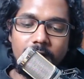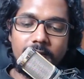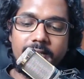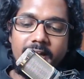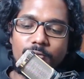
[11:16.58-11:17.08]

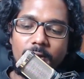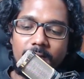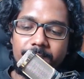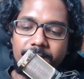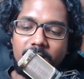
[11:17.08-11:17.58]
In that way,
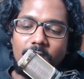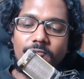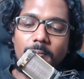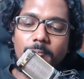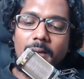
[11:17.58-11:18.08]

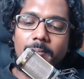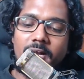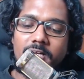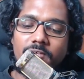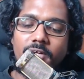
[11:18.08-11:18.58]
if a
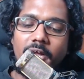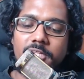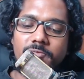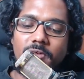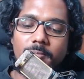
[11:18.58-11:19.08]
Brahmana
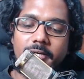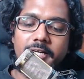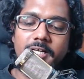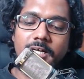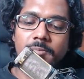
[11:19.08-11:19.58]
deviates from
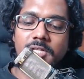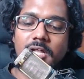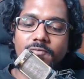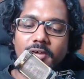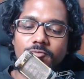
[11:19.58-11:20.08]
cleaning
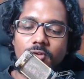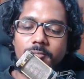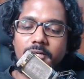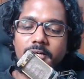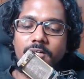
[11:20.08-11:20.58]
himself and
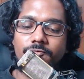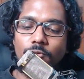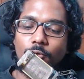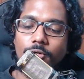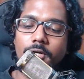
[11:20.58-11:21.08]
from clean
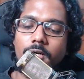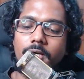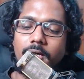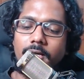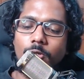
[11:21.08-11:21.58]
food,
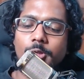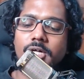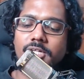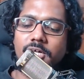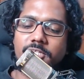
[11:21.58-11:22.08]
he
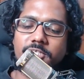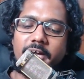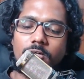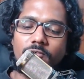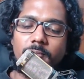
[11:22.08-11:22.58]
loses his
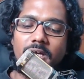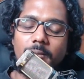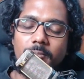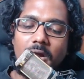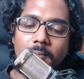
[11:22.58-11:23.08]
state of being
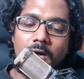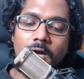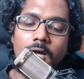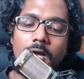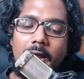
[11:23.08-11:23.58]
a Brahmana
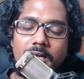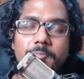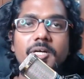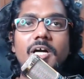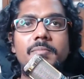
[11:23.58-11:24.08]

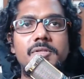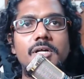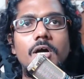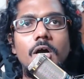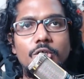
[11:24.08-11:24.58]
and becomes
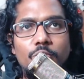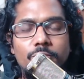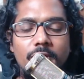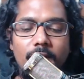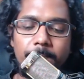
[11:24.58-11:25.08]
a
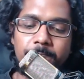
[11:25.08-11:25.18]
Shudra.